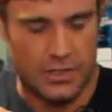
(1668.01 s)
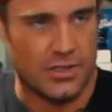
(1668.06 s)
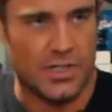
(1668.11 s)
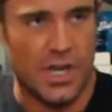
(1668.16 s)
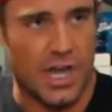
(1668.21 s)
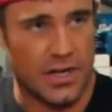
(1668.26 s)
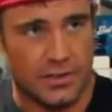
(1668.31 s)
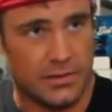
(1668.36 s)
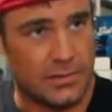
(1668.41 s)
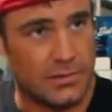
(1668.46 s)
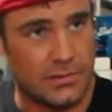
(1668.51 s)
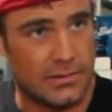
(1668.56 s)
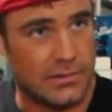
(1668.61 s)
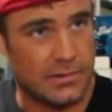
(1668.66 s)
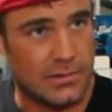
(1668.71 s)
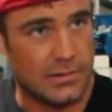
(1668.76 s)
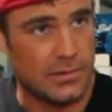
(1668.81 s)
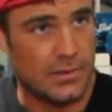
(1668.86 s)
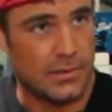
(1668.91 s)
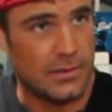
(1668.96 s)
you're done,
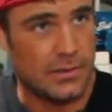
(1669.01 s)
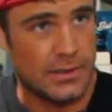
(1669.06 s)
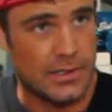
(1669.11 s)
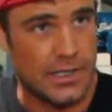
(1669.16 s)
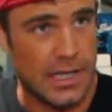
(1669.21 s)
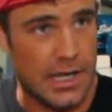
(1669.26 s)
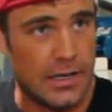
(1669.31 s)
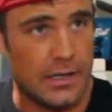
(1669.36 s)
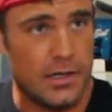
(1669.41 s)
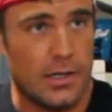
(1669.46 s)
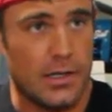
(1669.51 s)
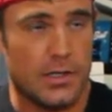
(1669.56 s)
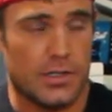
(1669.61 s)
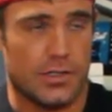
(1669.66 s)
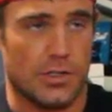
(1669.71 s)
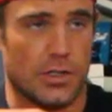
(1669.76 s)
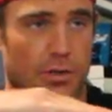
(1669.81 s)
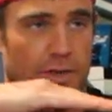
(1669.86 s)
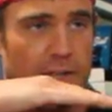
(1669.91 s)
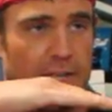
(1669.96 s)
okay?
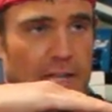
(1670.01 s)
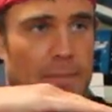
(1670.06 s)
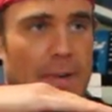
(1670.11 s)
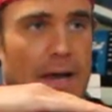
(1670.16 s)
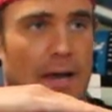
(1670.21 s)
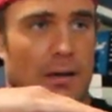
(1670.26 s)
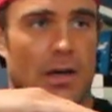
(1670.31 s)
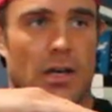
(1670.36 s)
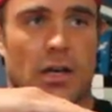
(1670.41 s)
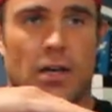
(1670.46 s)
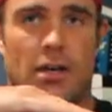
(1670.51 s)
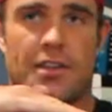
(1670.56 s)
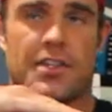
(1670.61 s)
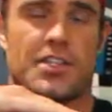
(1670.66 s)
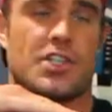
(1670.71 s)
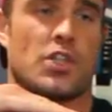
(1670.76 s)
So think about the